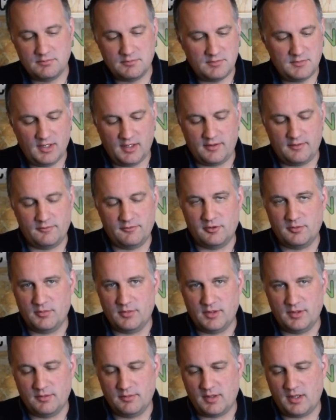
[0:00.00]
Nothing wrong
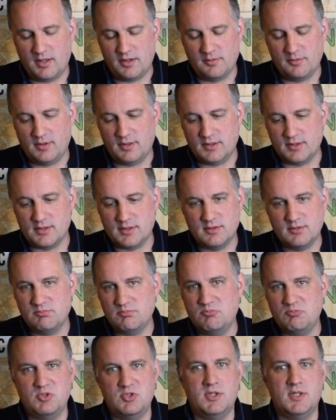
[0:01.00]
with the other ones,
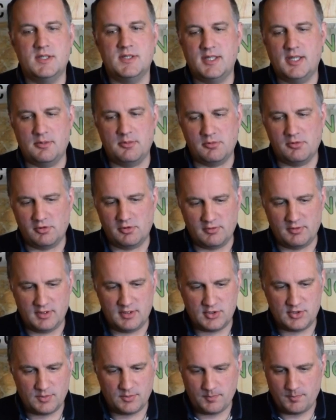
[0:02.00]
just they were
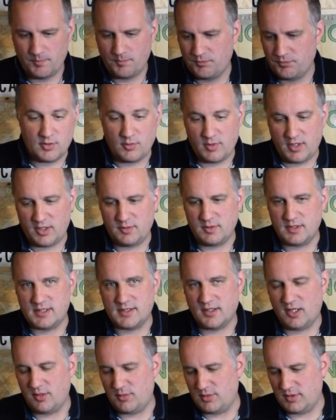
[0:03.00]
orange. So where do we
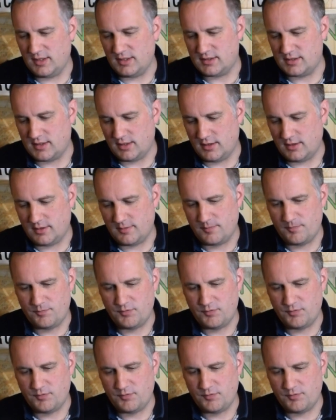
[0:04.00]
start with this car?